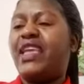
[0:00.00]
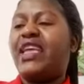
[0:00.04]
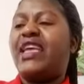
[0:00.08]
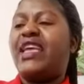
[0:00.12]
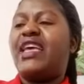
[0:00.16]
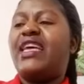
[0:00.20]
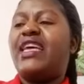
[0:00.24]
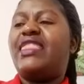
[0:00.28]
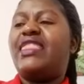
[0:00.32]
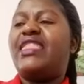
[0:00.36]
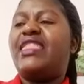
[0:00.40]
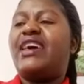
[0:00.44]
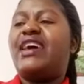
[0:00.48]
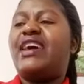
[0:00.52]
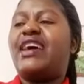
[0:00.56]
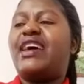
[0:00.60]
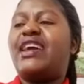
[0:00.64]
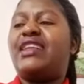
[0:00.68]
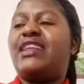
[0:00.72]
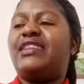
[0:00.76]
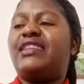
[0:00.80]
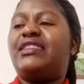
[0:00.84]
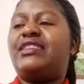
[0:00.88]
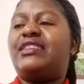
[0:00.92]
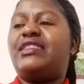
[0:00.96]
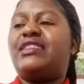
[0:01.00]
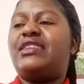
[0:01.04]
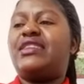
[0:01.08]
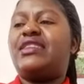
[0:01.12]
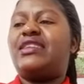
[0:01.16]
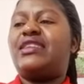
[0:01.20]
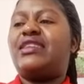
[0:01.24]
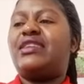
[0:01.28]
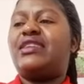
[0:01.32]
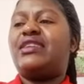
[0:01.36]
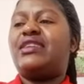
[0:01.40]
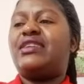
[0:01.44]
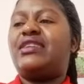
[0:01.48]
that
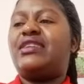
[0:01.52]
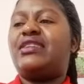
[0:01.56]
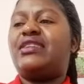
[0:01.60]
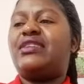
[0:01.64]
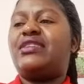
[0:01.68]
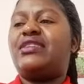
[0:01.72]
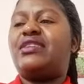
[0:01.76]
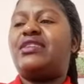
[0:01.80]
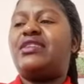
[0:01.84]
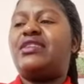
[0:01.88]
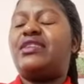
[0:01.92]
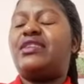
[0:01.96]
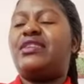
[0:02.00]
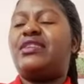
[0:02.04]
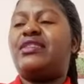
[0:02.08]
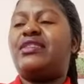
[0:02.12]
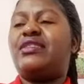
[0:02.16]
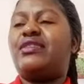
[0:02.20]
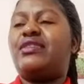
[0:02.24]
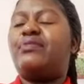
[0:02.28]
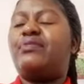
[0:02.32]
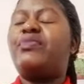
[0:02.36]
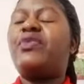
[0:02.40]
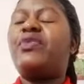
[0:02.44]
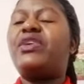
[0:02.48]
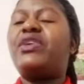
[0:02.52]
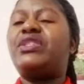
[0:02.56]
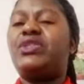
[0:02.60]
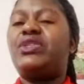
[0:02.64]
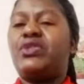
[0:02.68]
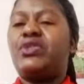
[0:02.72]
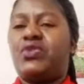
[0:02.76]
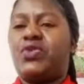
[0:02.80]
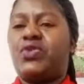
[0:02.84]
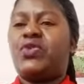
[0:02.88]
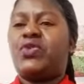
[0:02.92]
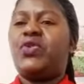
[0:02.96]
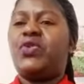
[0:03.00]
the ball is
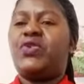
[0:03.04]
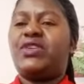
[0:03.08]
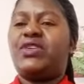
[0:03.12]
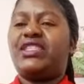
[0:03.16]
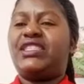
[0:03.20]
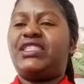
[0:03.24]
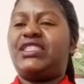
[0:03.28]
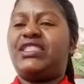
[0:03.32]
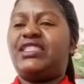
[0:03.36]
in your court.